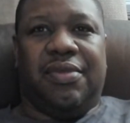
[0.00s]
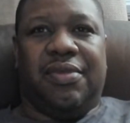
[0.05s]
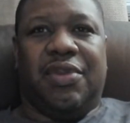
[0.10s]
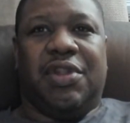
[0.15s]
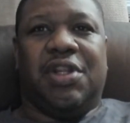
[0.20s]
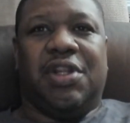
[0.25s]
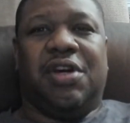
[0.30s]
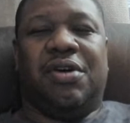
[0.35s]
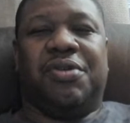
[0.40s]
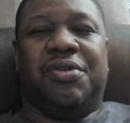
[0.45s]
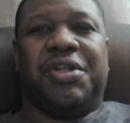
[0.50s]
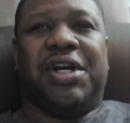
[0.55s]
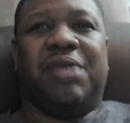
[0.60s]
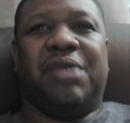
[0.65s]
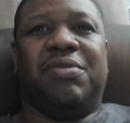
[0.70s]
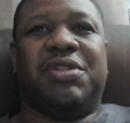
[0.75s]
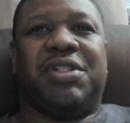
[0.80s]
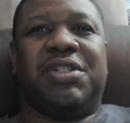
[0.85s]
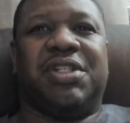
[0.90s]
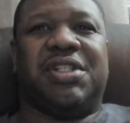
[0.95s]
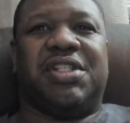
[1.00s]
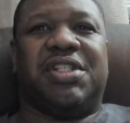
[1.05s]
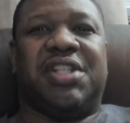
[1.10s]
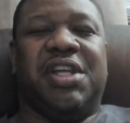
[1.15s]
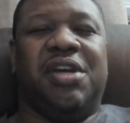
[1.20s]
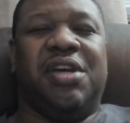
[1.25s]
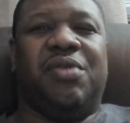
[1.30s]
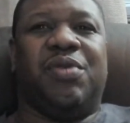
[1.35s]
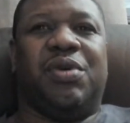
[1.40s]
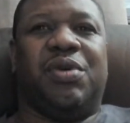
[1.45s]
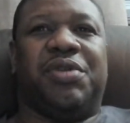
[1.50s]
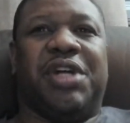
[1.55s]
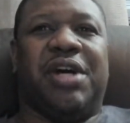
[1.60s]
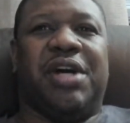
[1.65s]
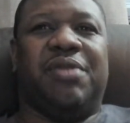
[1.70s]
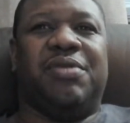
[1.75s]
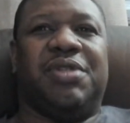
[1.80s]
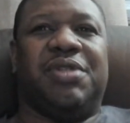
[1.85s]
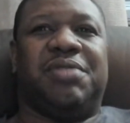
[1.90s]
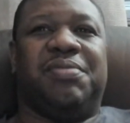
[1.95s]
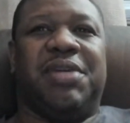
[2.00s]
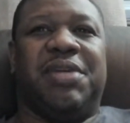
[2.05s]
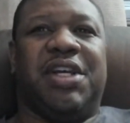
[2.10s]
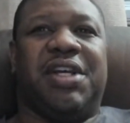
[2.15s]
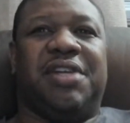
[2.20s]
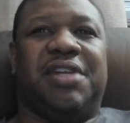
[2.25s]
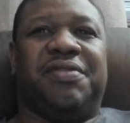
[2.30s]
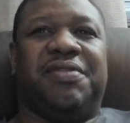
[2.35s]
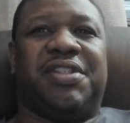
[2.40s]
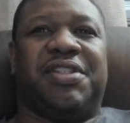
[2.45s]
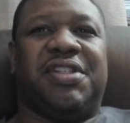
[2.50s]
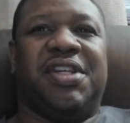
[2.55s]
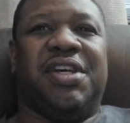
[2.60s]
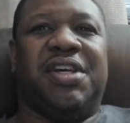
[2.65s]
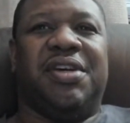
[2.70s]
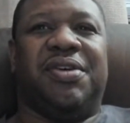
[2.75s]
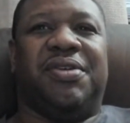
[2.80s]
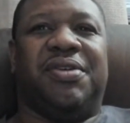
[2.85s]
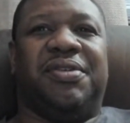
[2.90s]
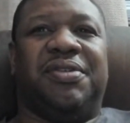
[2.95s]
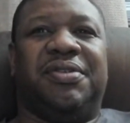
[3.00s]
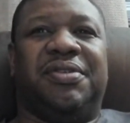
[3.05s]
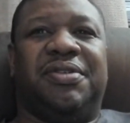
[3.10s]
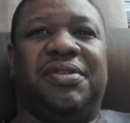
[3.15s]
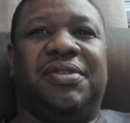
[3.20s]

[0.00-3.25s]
No, that was the sequel. That was Man of Steel.